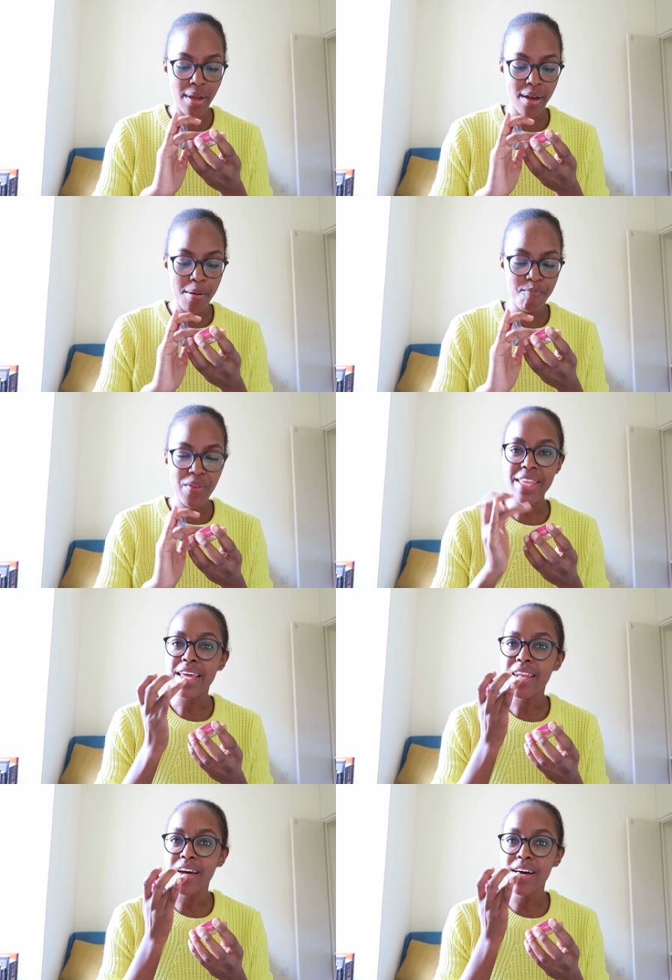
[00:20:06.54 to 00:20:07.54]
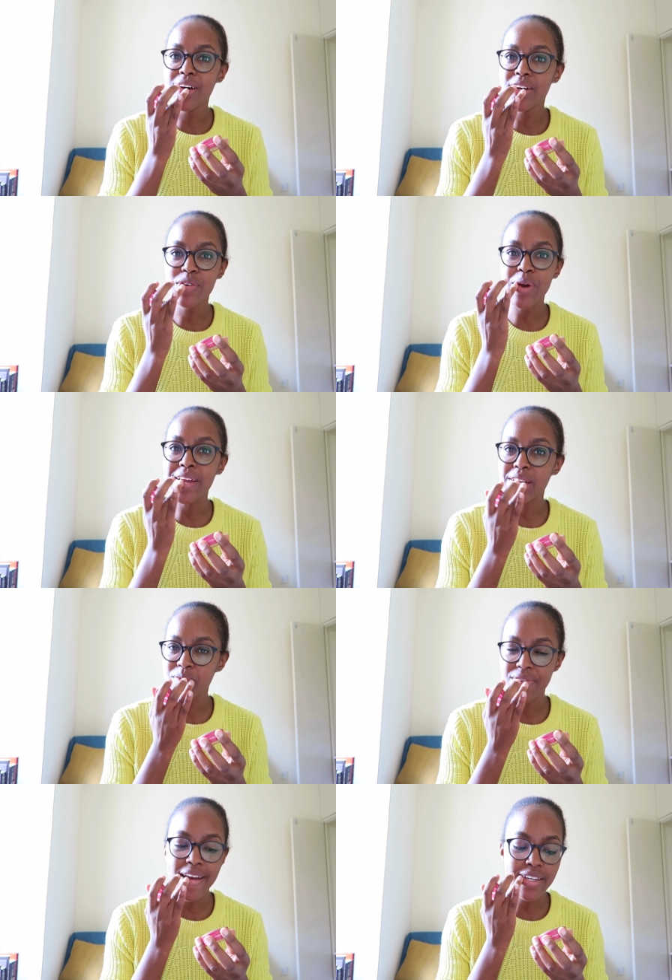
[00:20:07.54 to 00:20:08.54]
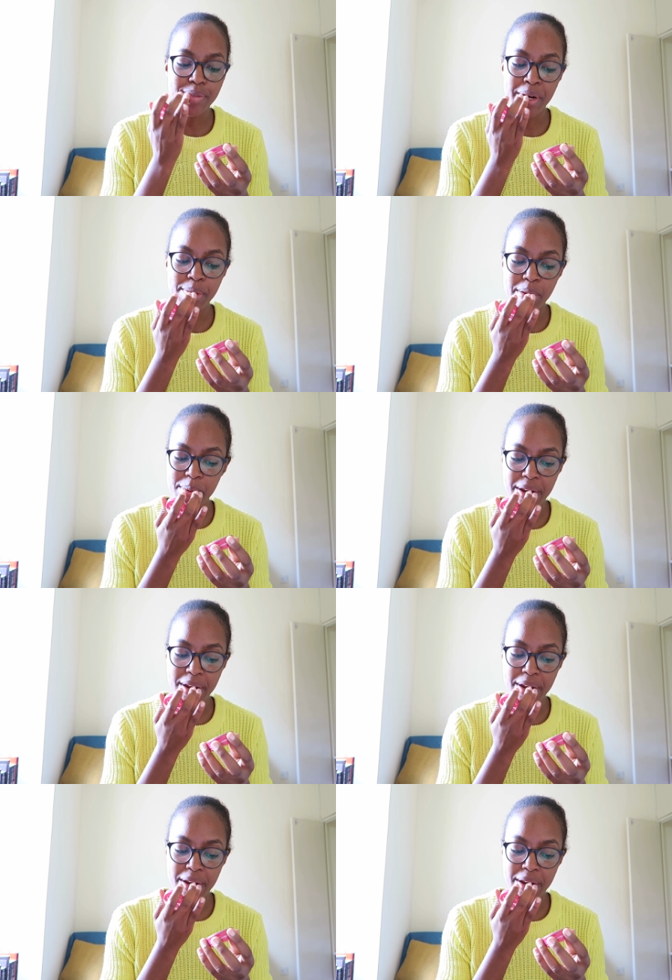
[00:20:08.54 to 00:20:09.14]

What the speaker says: And then random fact about me,